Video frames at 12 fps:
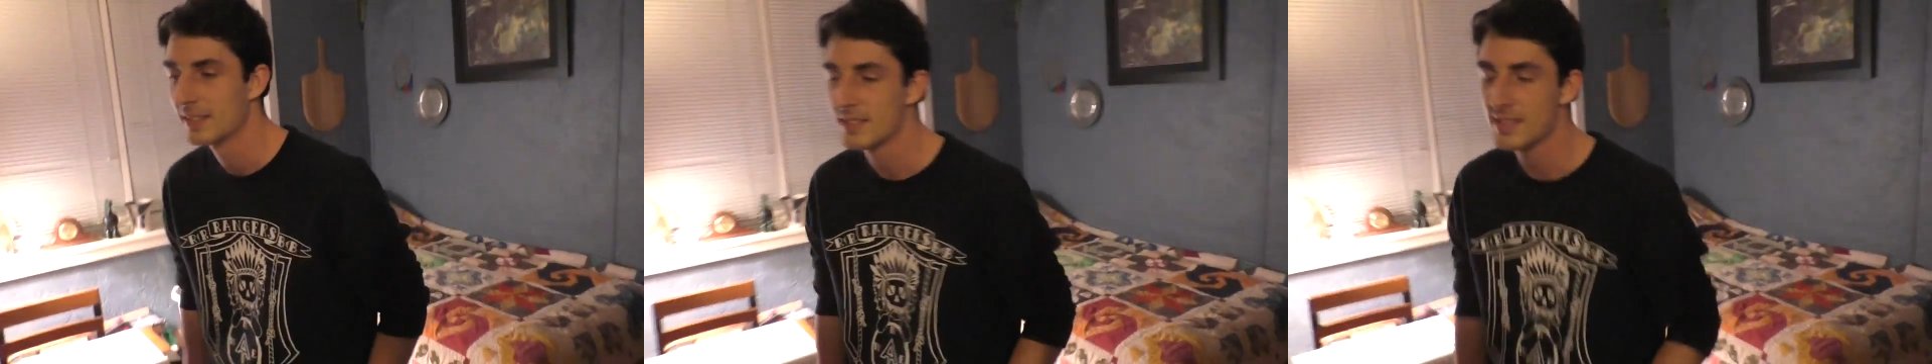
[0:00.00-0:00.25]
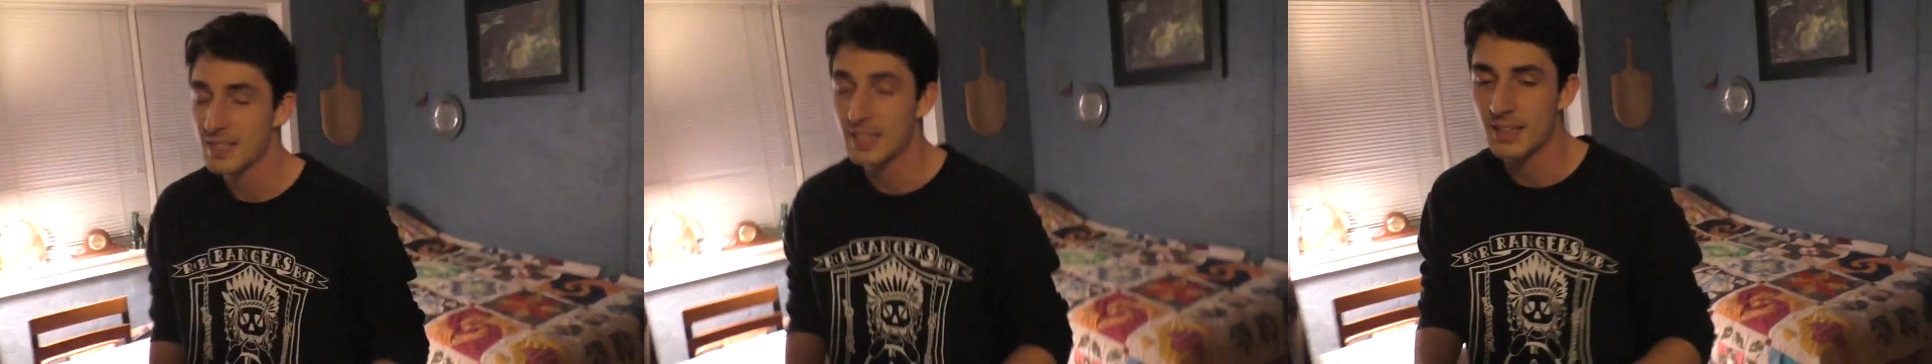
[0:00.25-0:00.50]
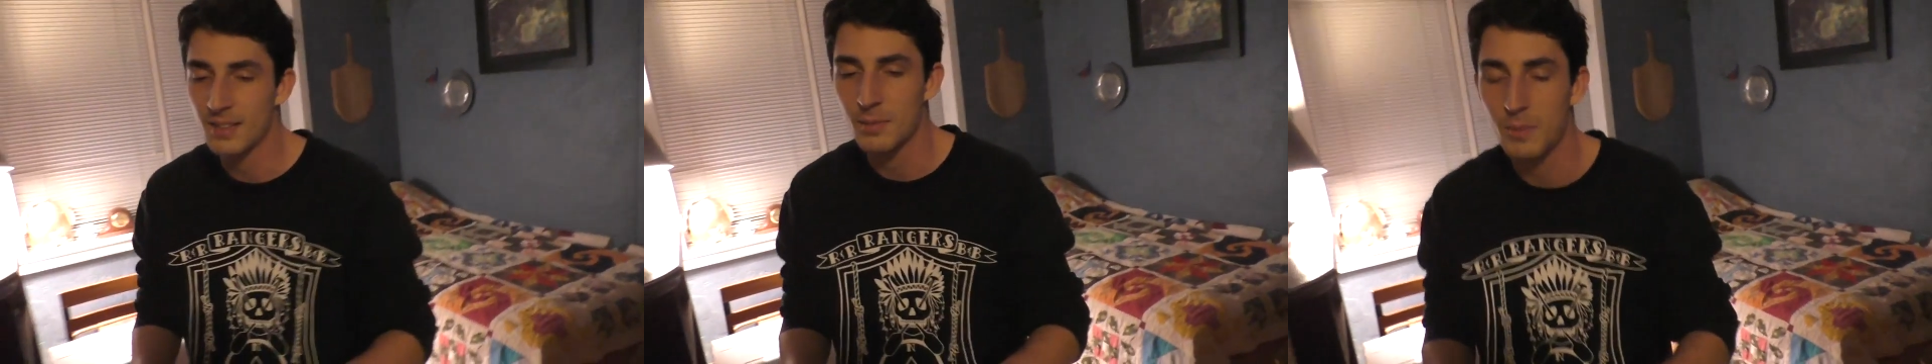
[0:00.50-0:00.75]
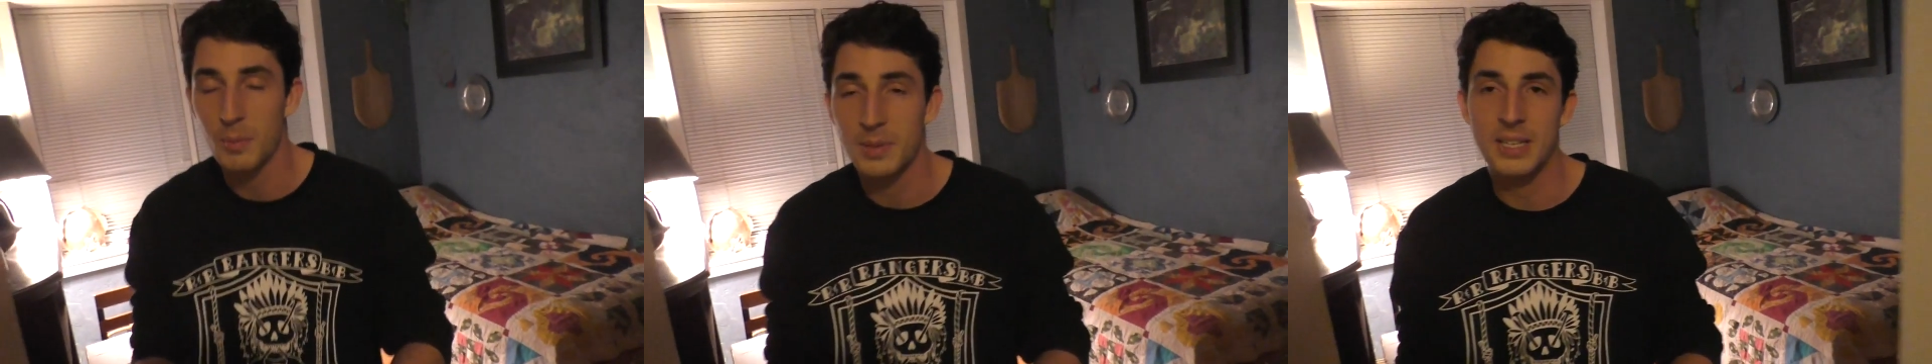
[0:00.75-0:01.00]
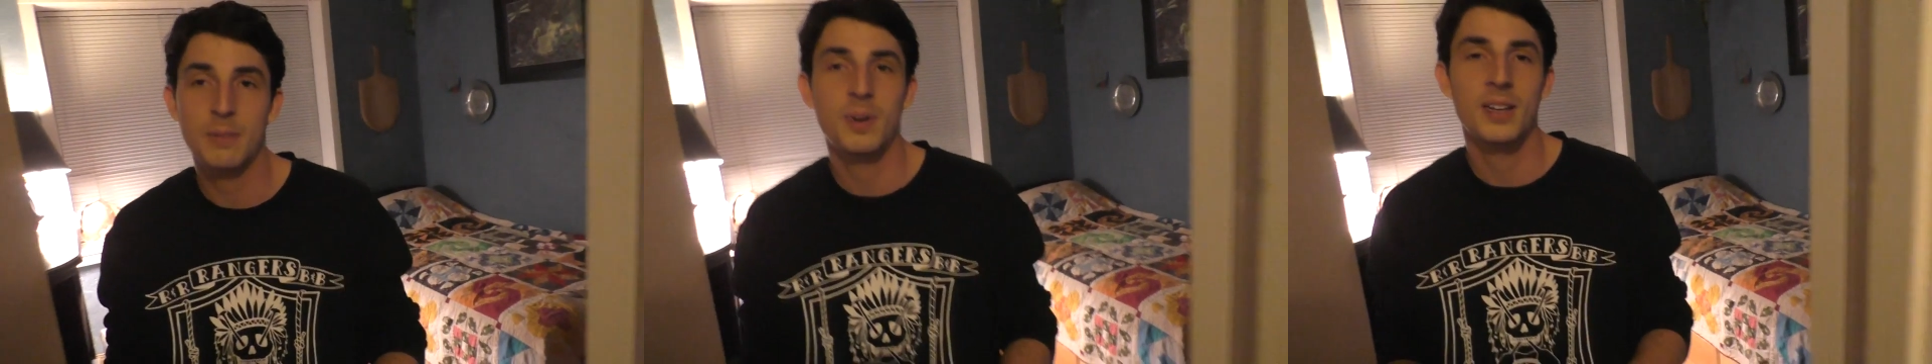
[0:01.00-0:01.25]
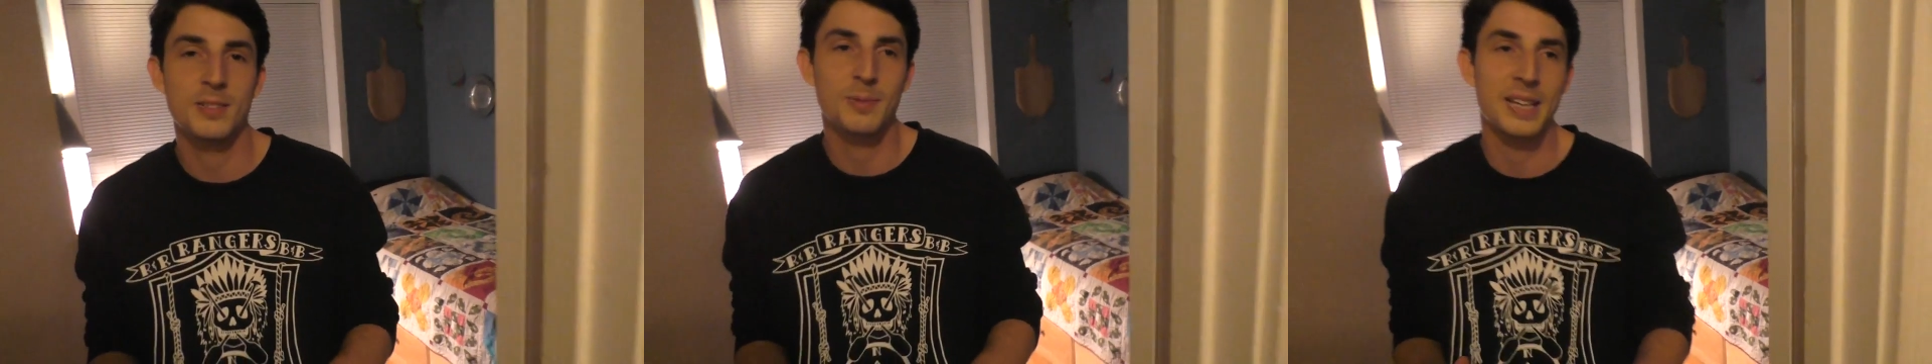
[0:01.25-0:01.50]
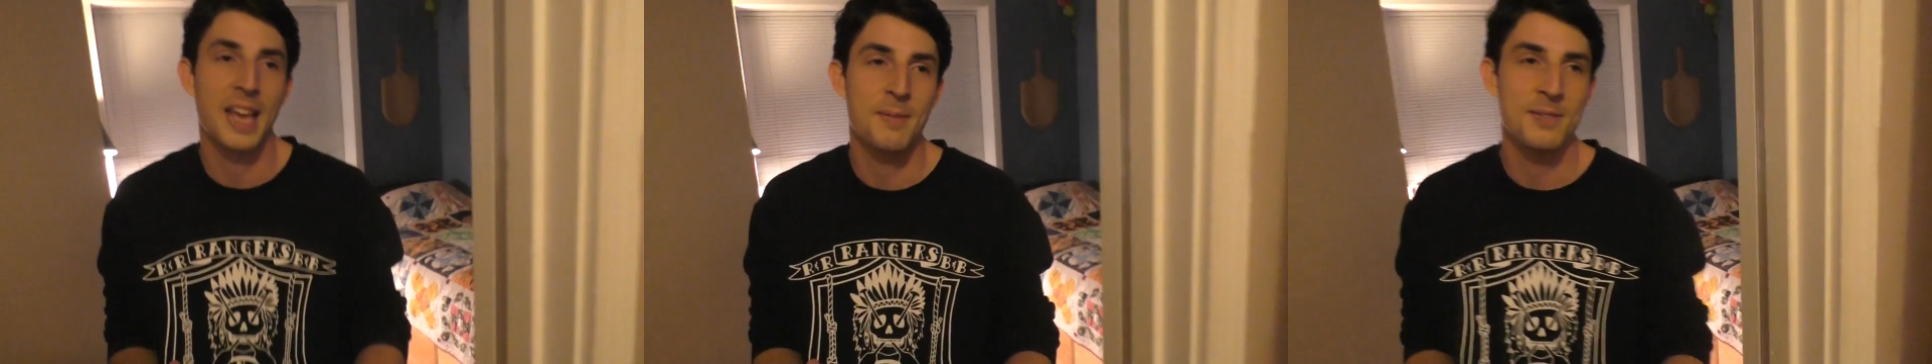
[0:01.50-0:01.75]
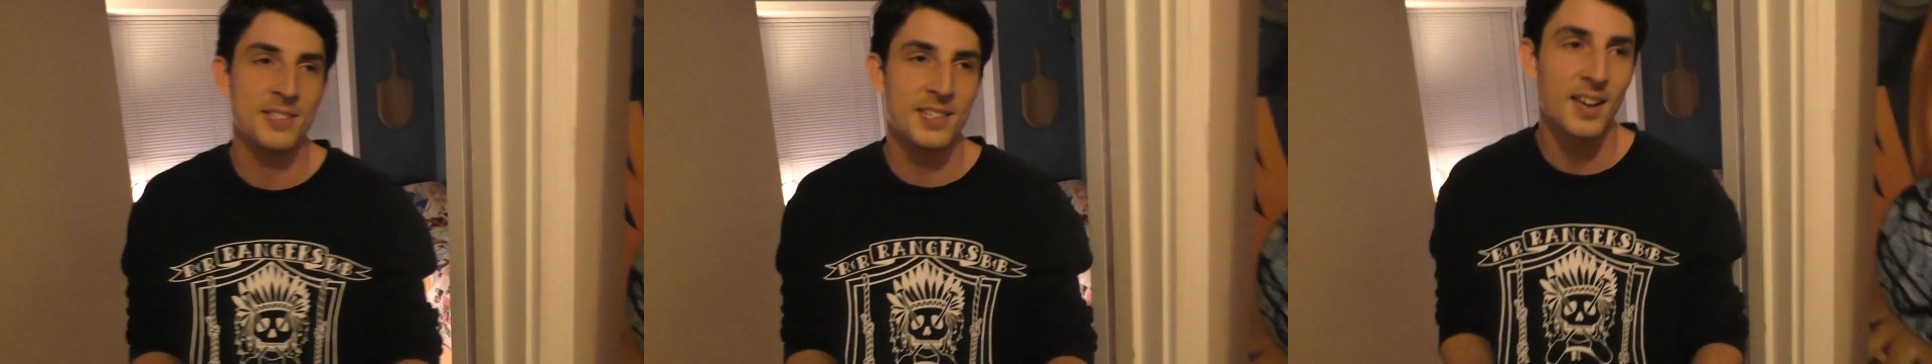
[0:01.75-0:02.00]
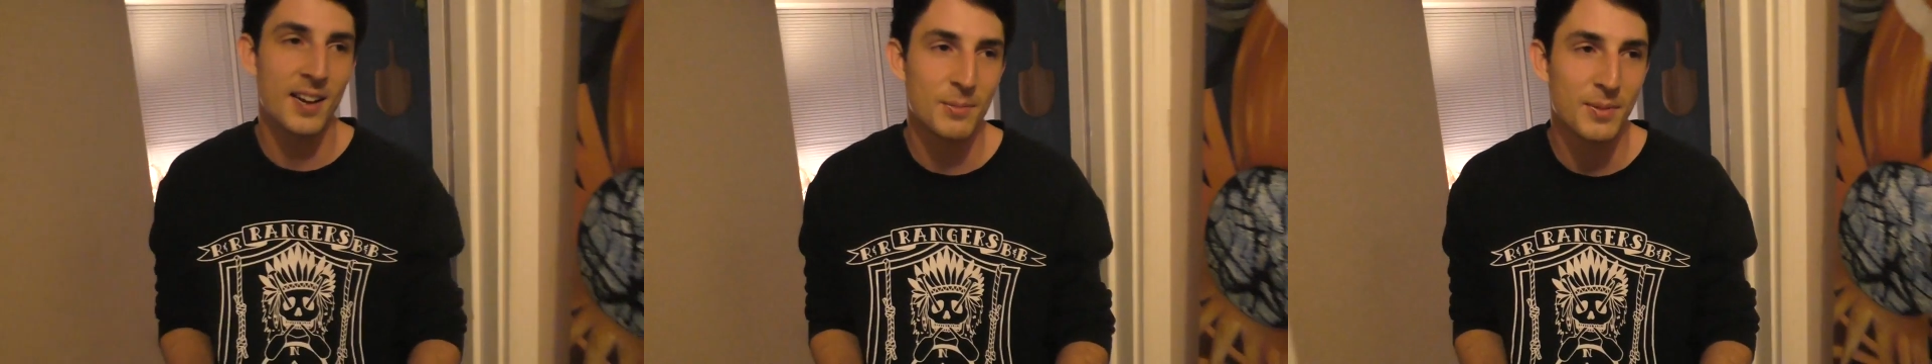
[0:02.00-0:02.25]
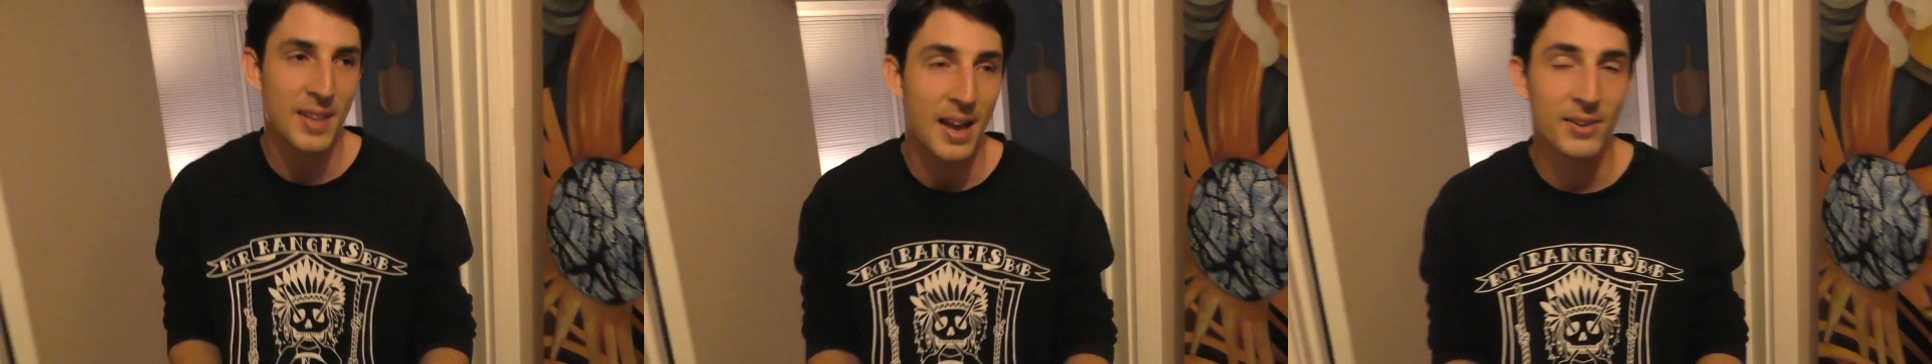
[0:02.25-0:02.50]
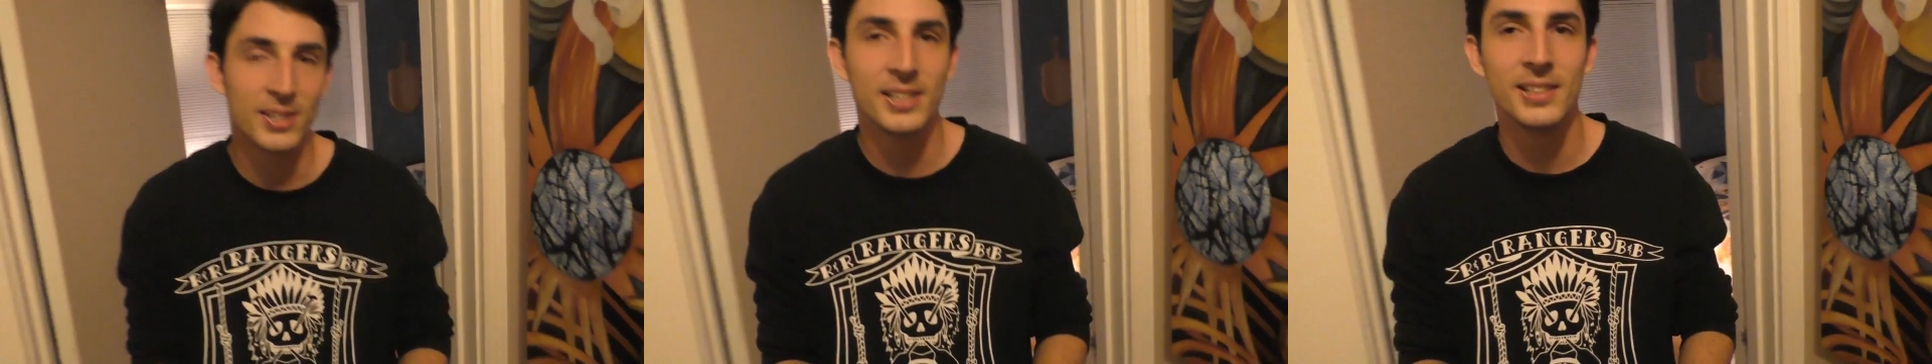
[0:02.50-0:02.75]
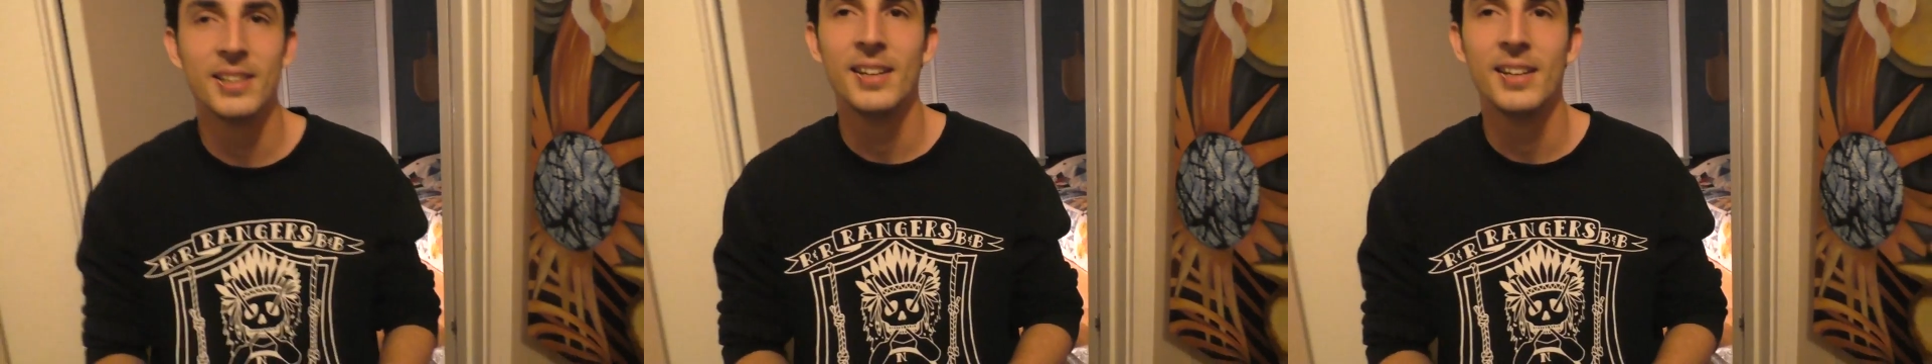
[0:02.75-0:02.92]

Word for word: See, what we did was we came inside without it.